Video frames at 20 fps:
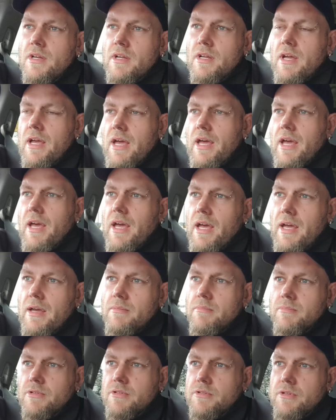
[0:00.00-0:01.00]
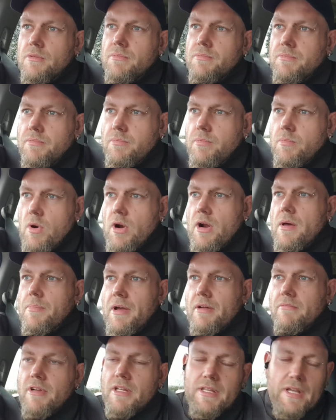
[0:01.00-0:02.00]
because they were a
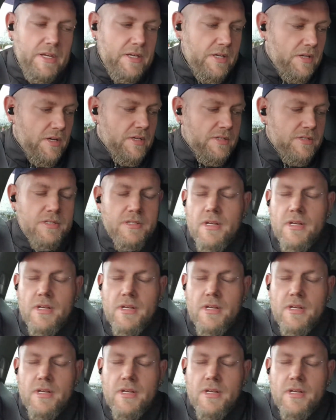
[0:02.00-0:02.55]
bit ridiculous.